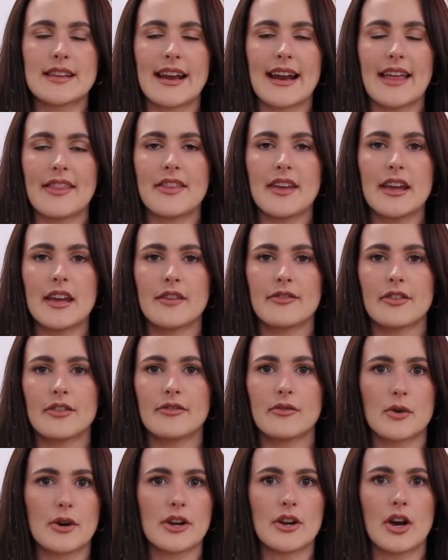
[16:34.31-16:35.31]
And I think for
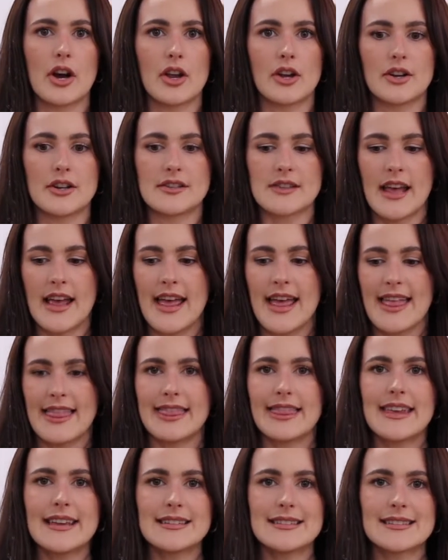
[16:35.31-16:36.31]
$40,
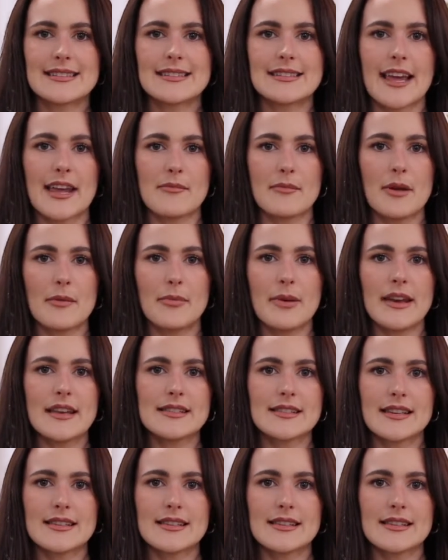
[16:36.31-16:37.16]
this statement piece,